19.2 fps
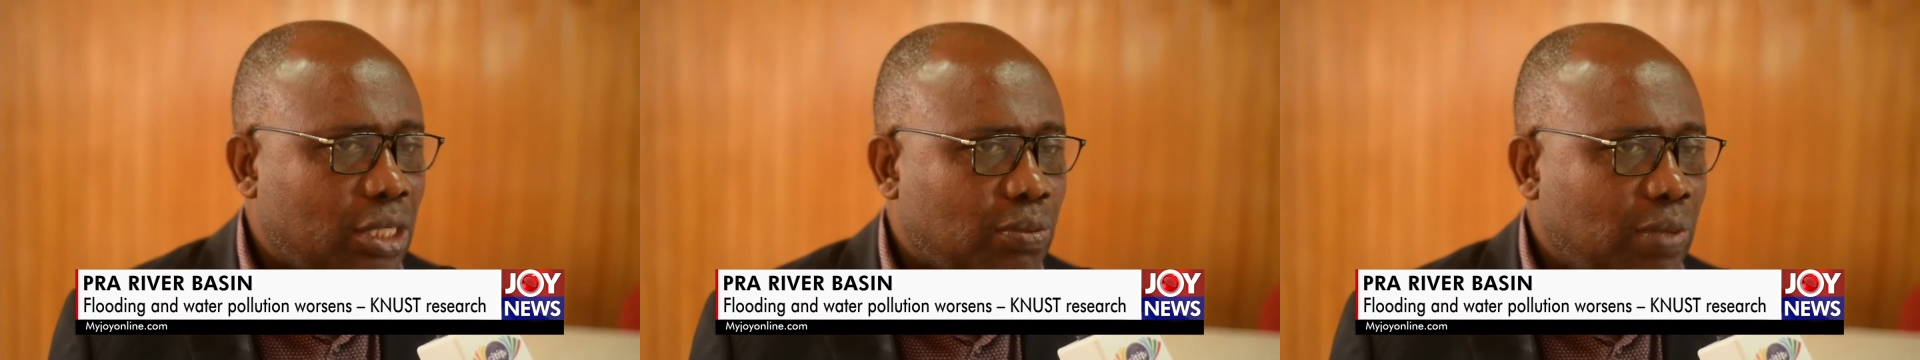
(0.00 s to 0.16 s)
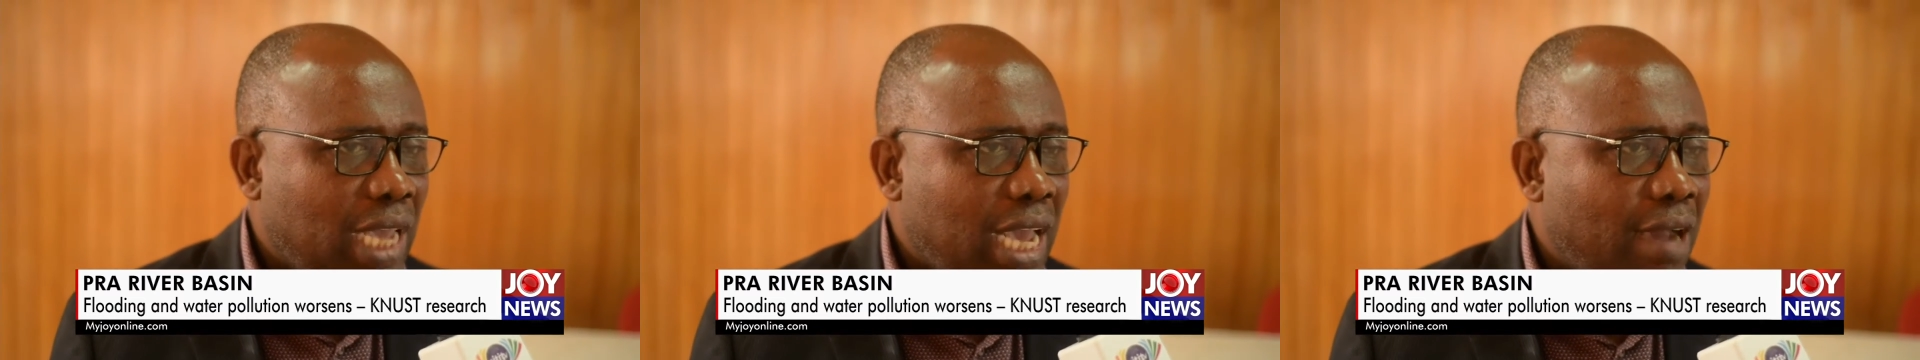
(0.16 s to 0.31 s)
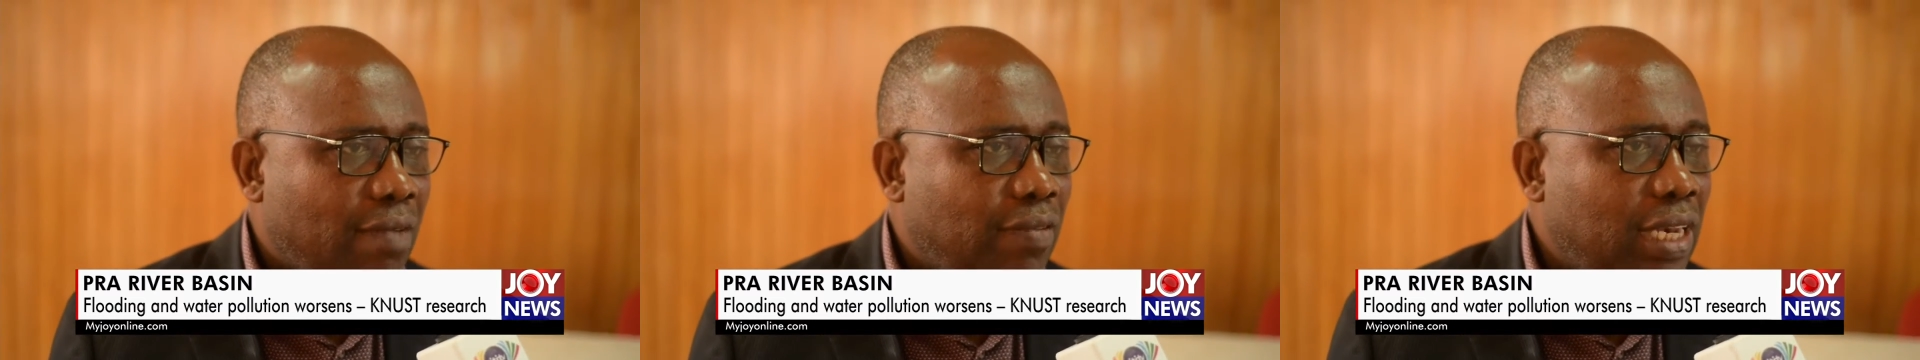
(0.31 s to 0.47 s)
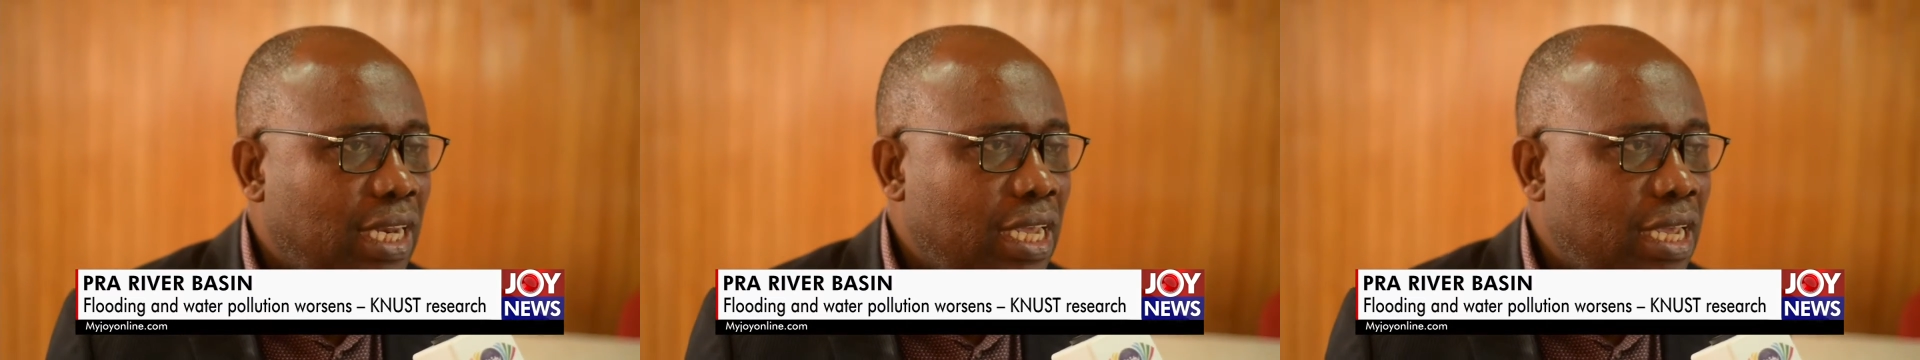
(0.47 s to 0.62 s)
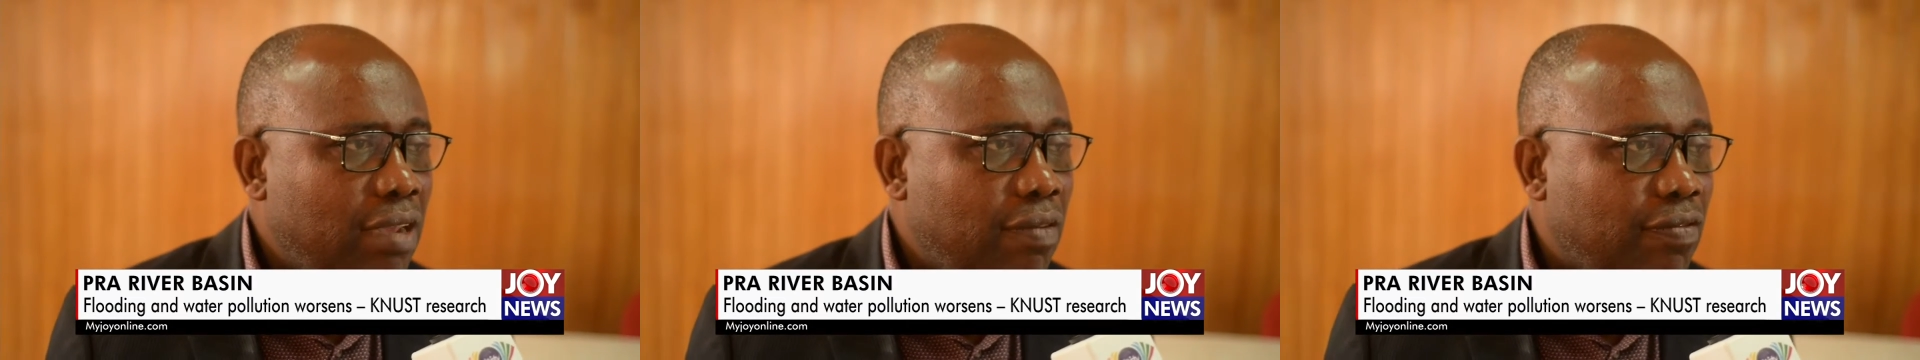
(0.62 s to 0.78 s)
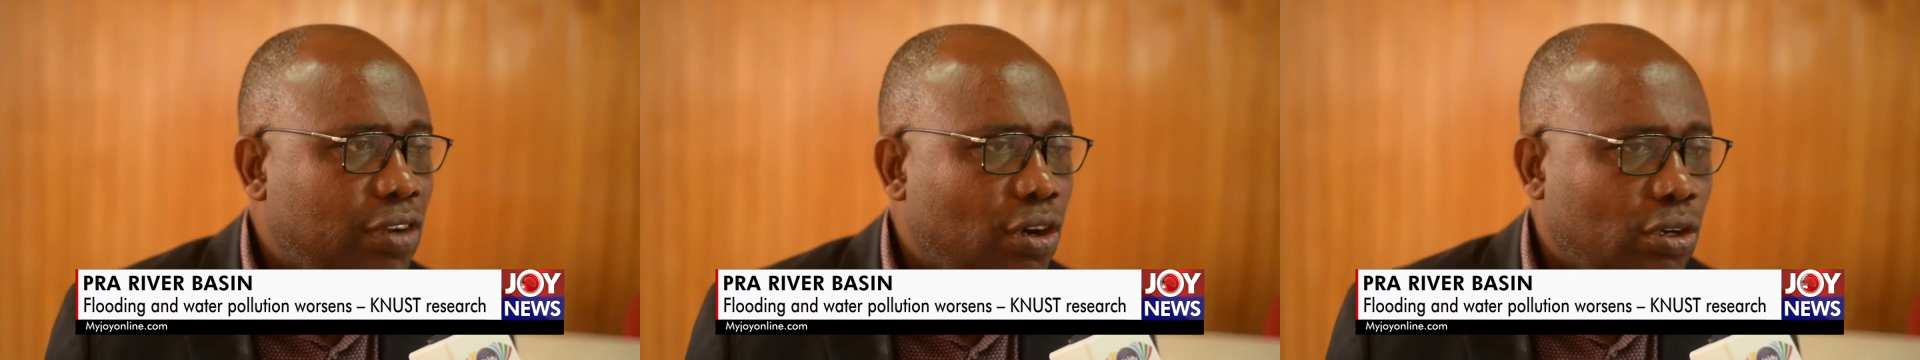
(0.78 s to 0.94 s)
we have lived